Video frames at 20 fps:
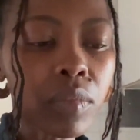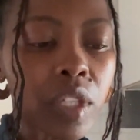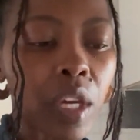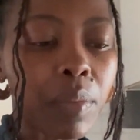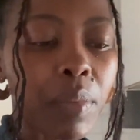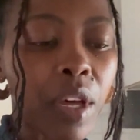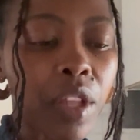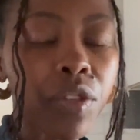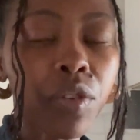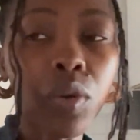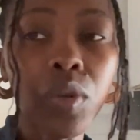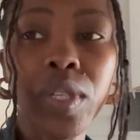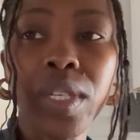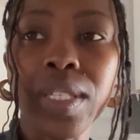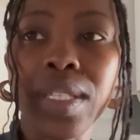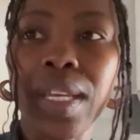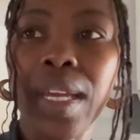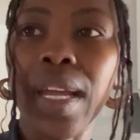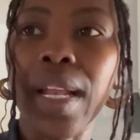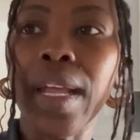My throat
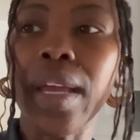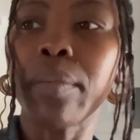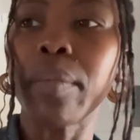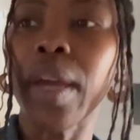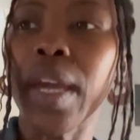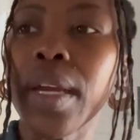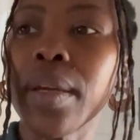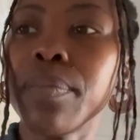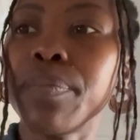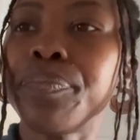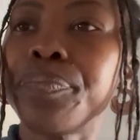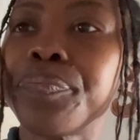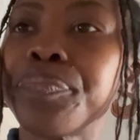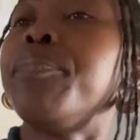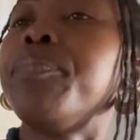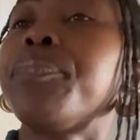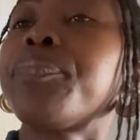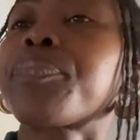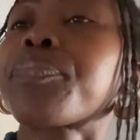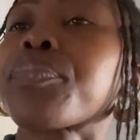is killing me.
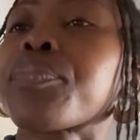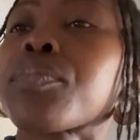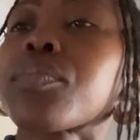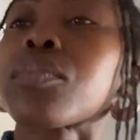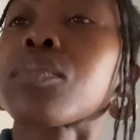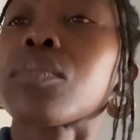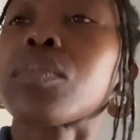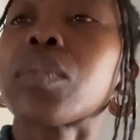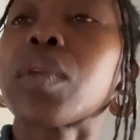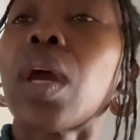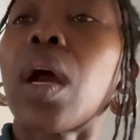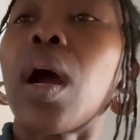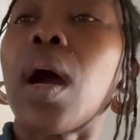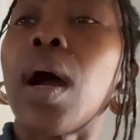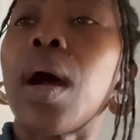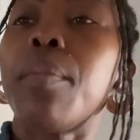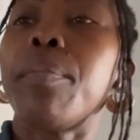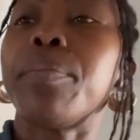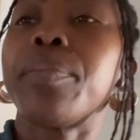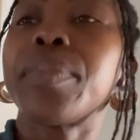
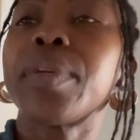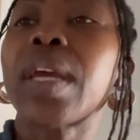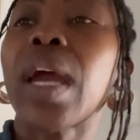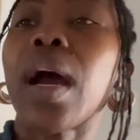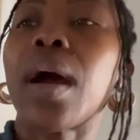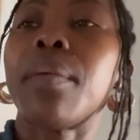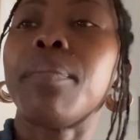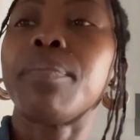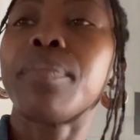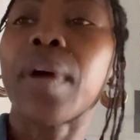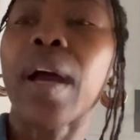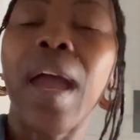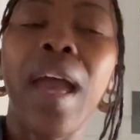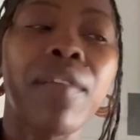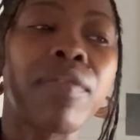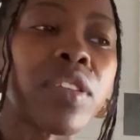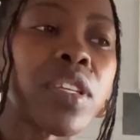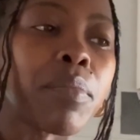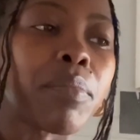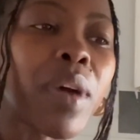I
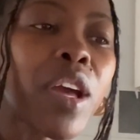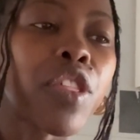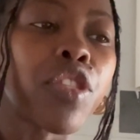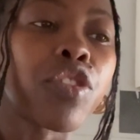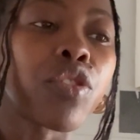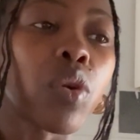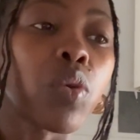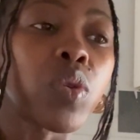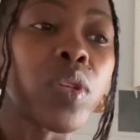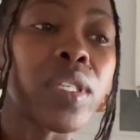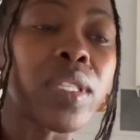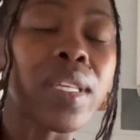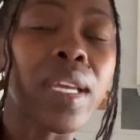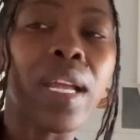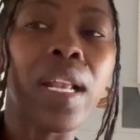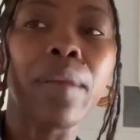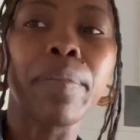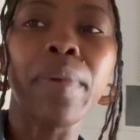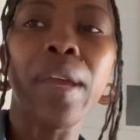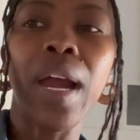have it. My throat is
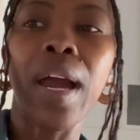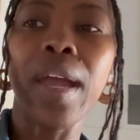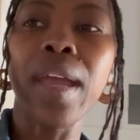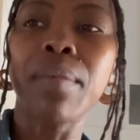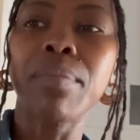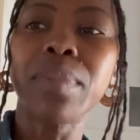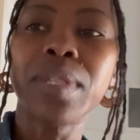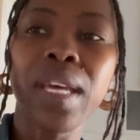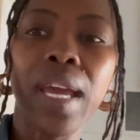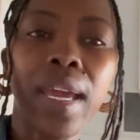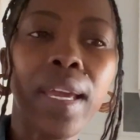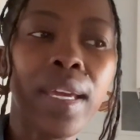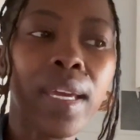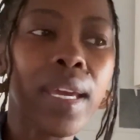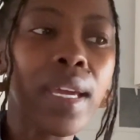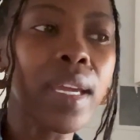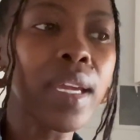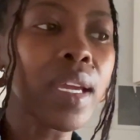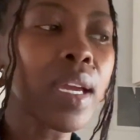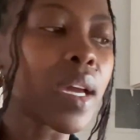killing me. I am
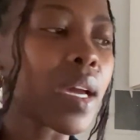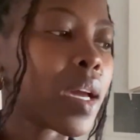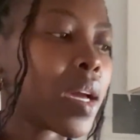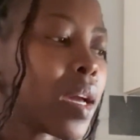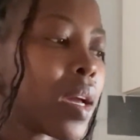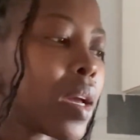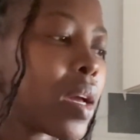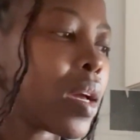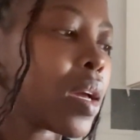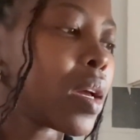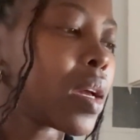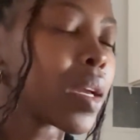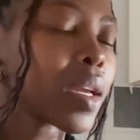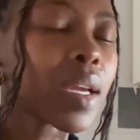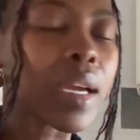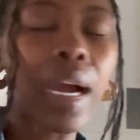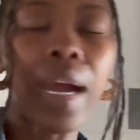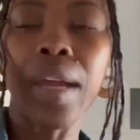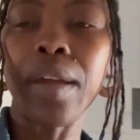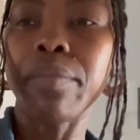taking
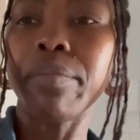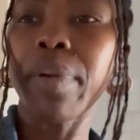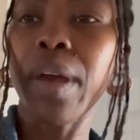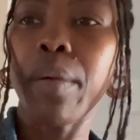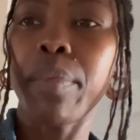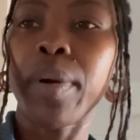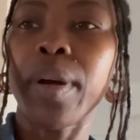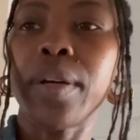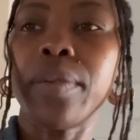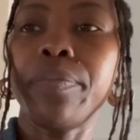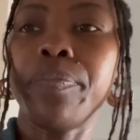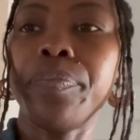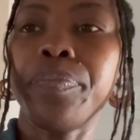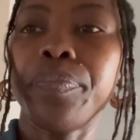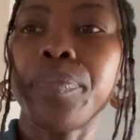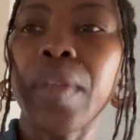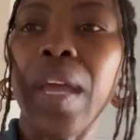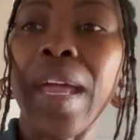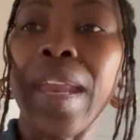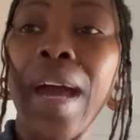cayenne pepper
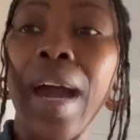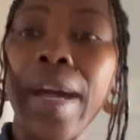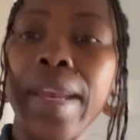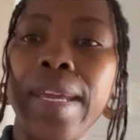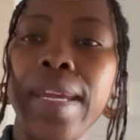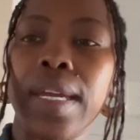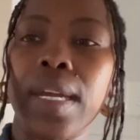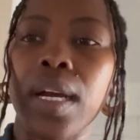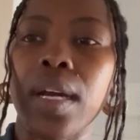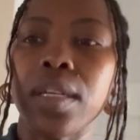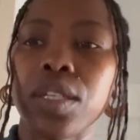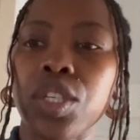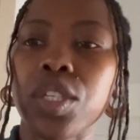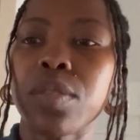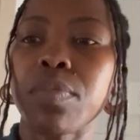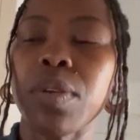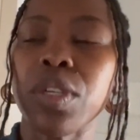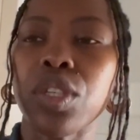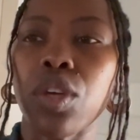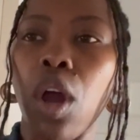and honey. I
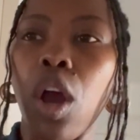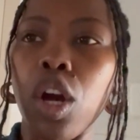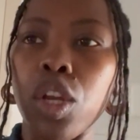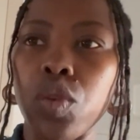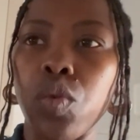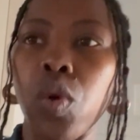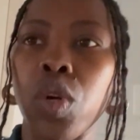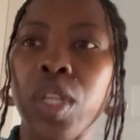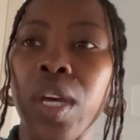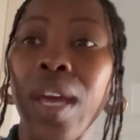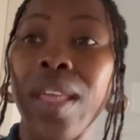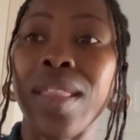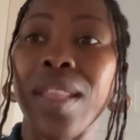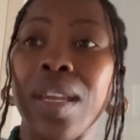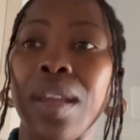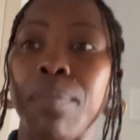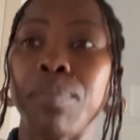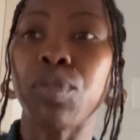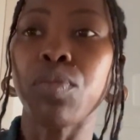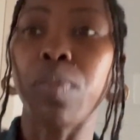just mix hot water and
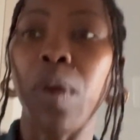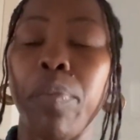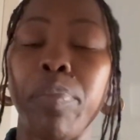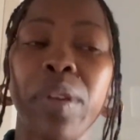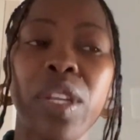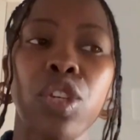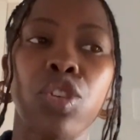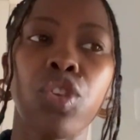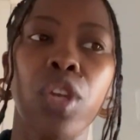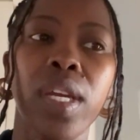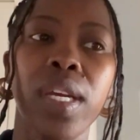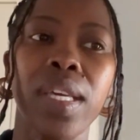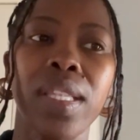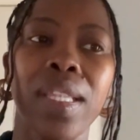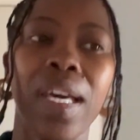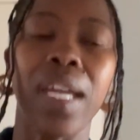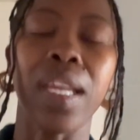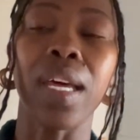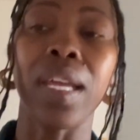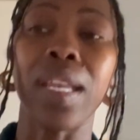then I've been drinking
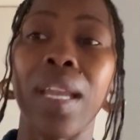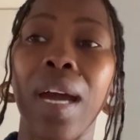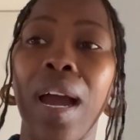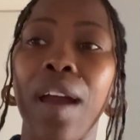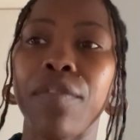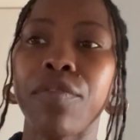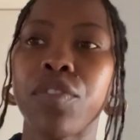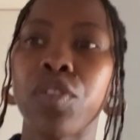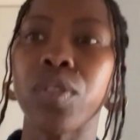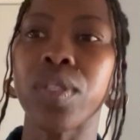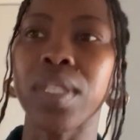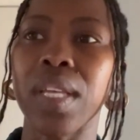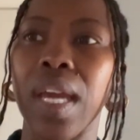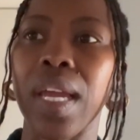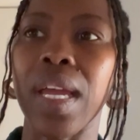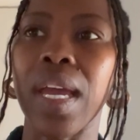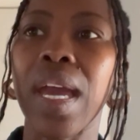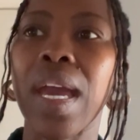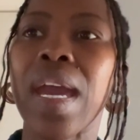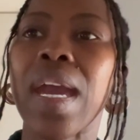that, and I have to
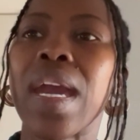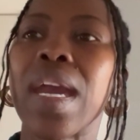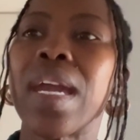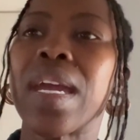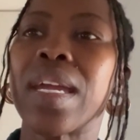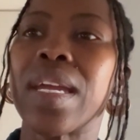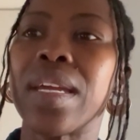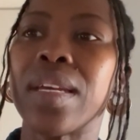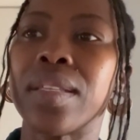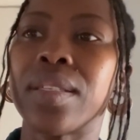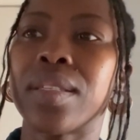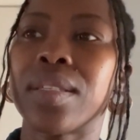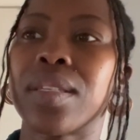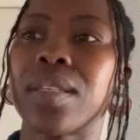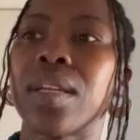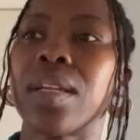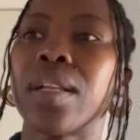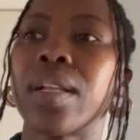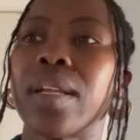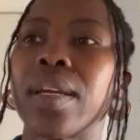say,
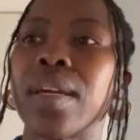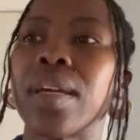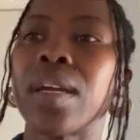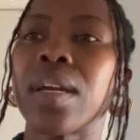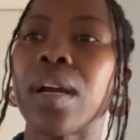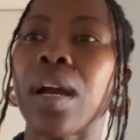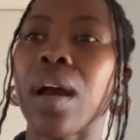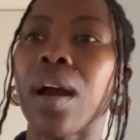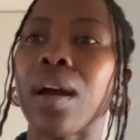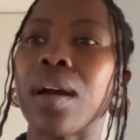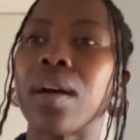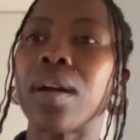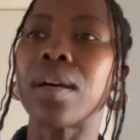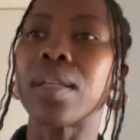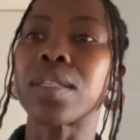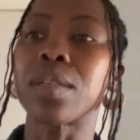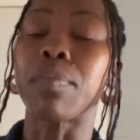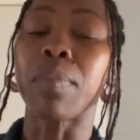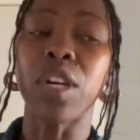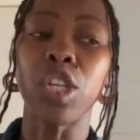instantly,
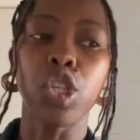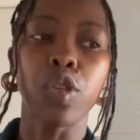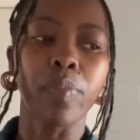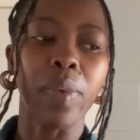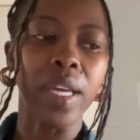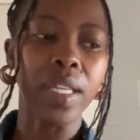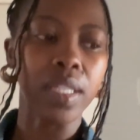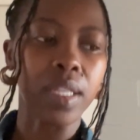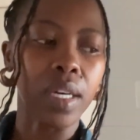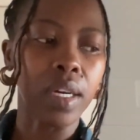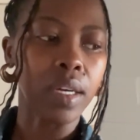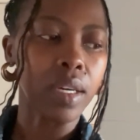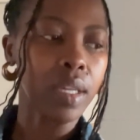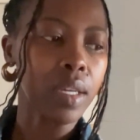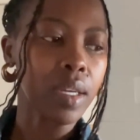it's much better.